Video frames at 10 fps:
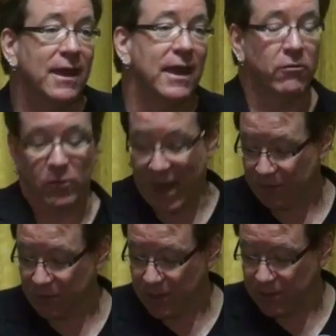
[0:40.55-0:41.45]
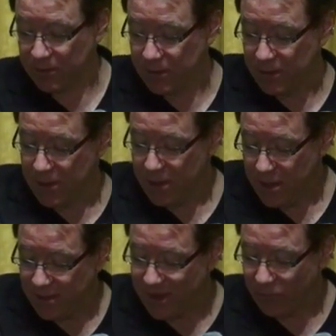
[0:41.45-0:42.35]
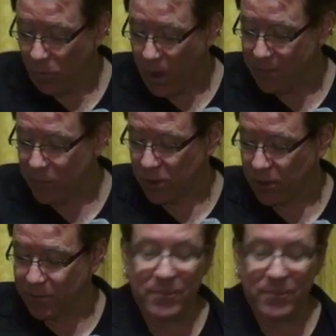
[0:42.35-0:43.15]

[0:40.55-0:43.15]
Asa Raskin, David Weinberg,